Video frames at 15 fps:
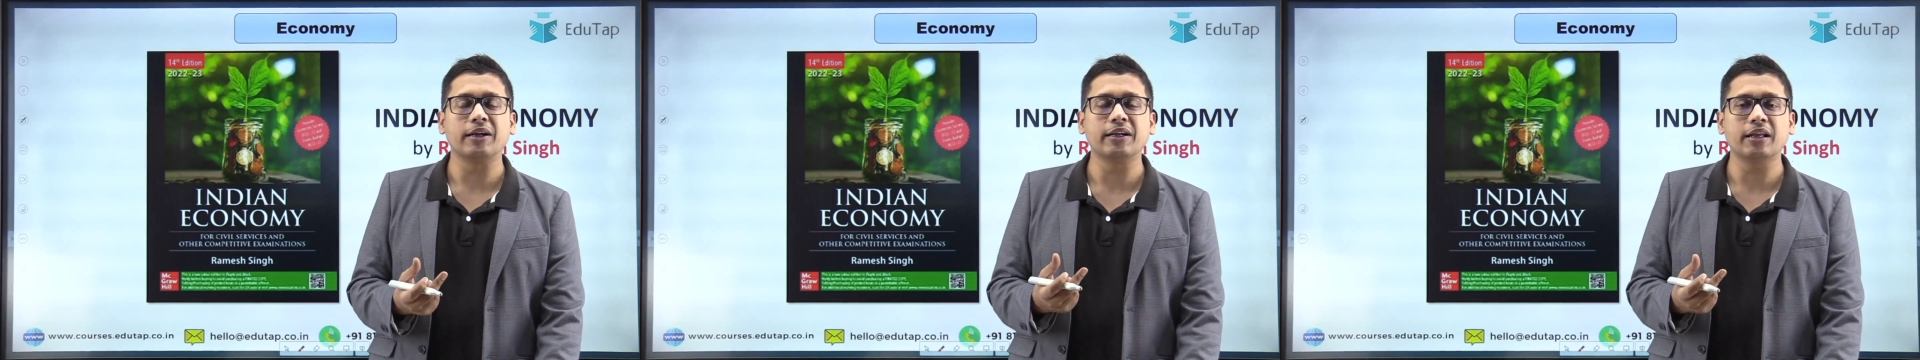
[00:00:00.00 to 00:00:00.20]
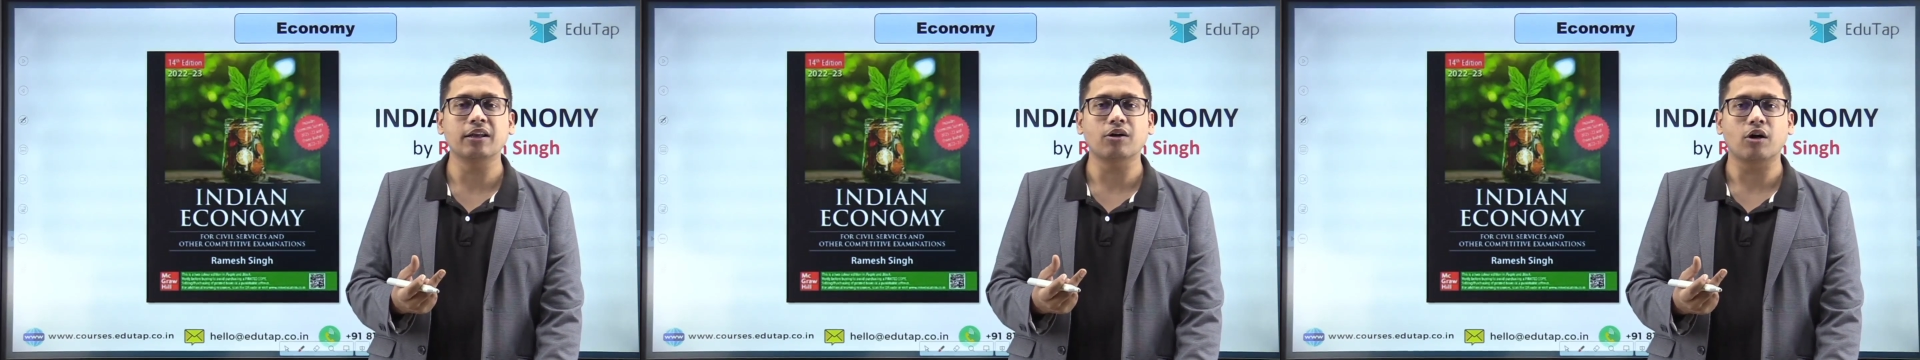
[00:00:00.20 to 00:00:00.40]

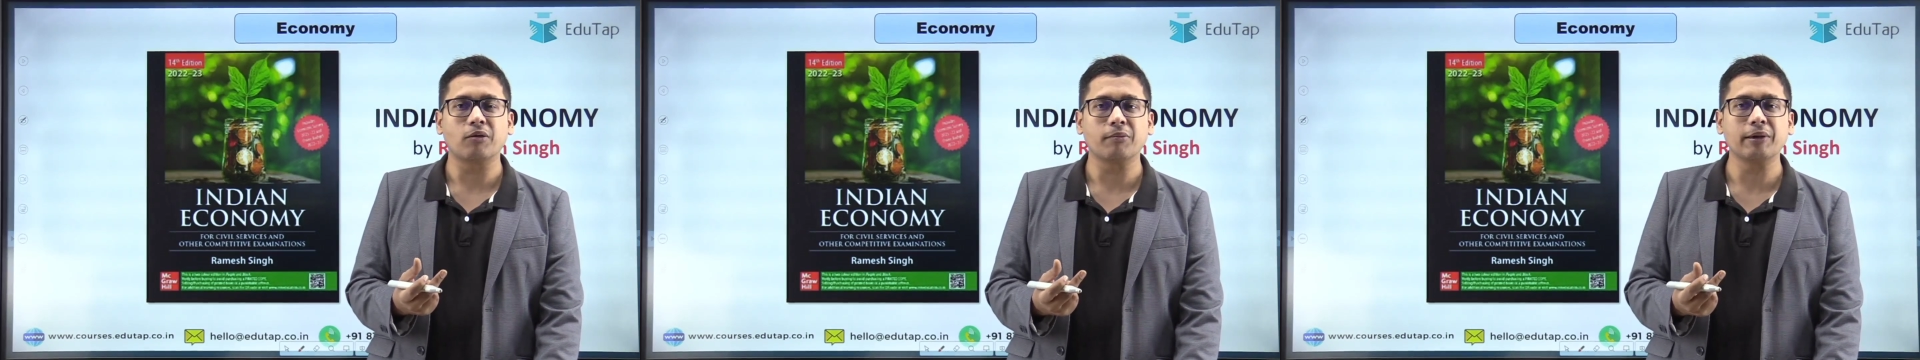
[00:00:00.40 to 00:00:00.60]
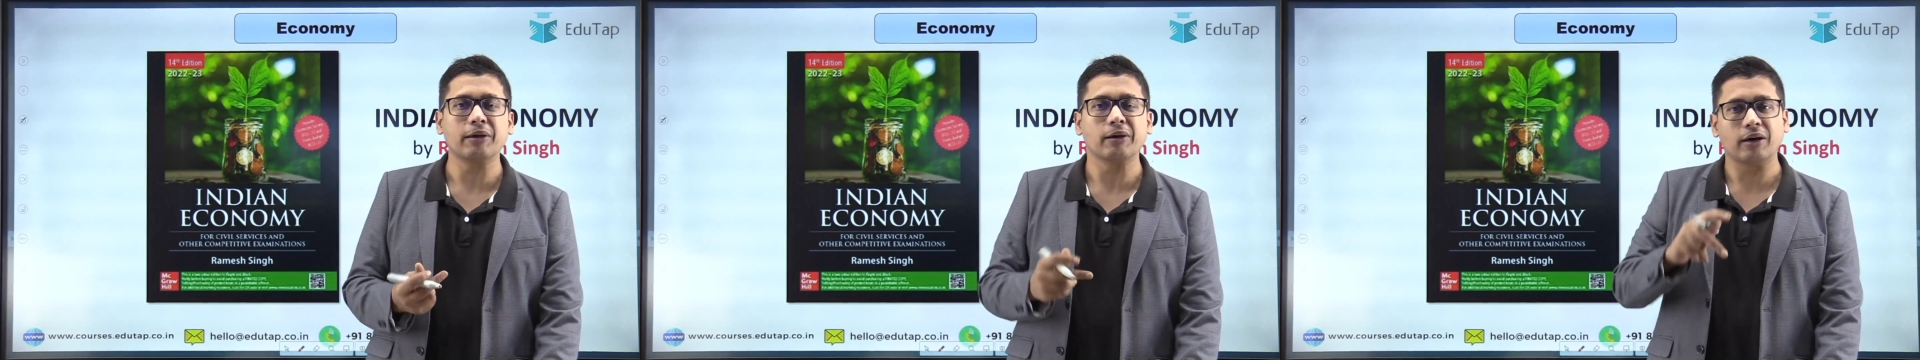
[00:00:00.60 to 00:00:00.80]
Indian
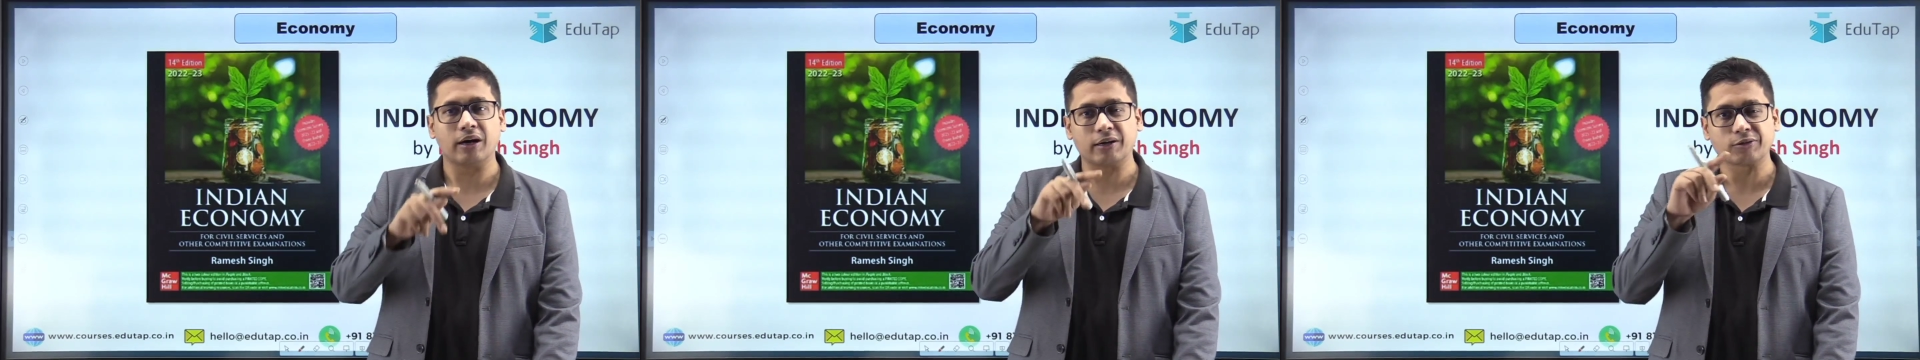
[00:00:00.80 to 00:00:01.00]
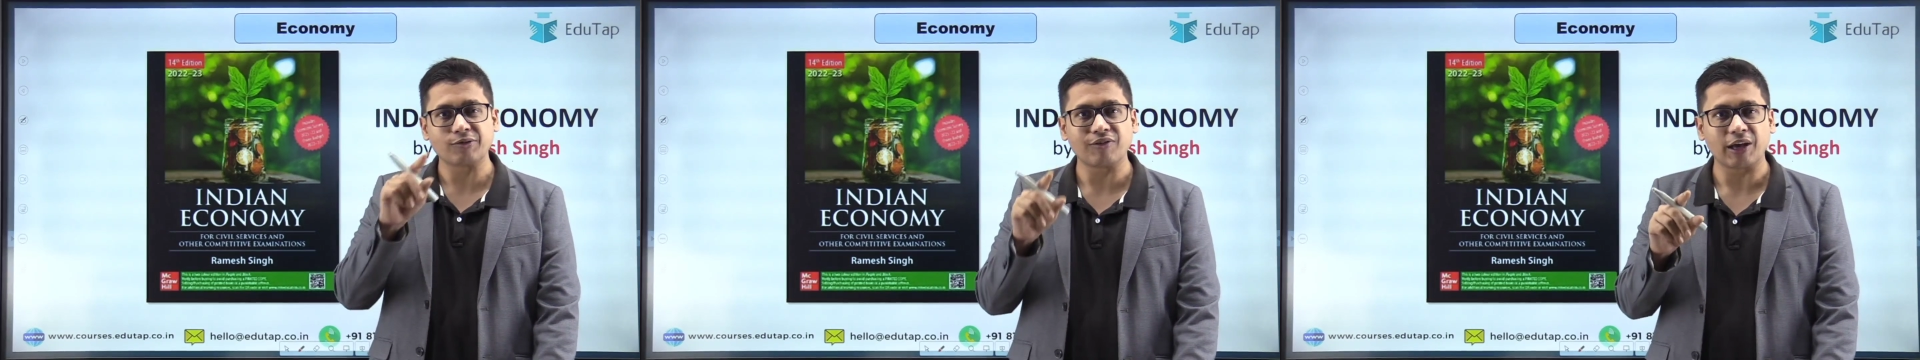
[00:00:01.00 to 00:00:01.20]
economic
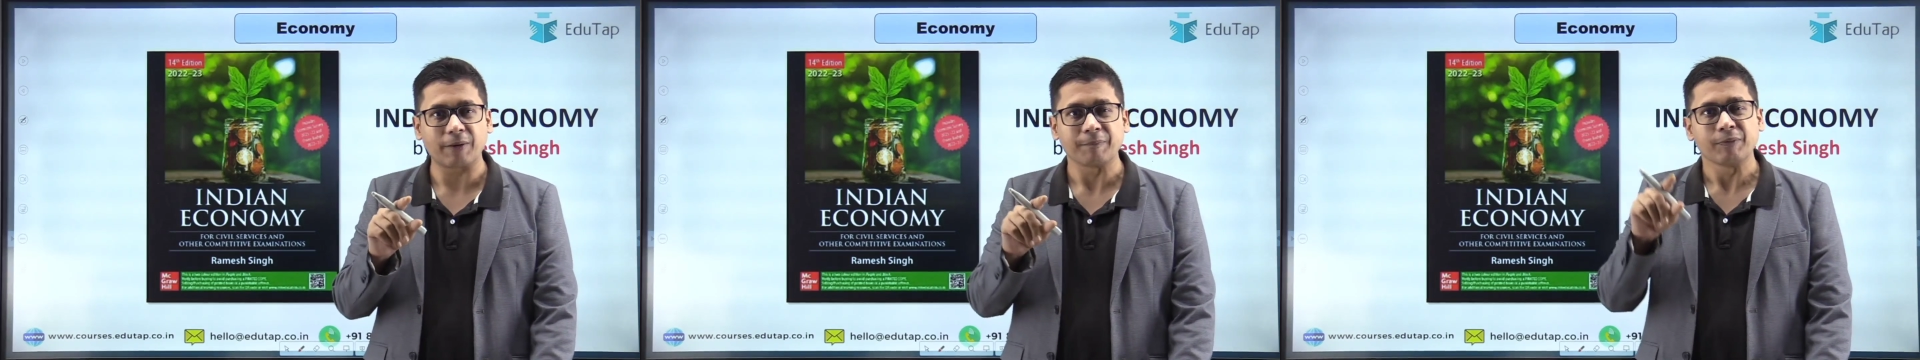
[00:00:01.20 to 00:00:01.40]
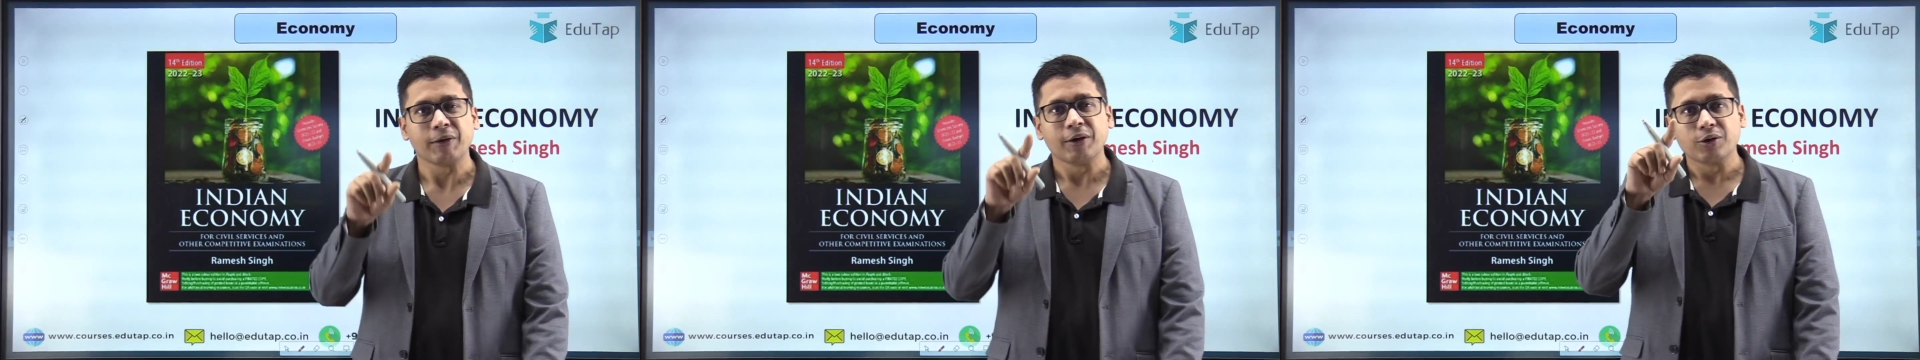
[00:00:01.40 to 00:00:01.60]
sphere.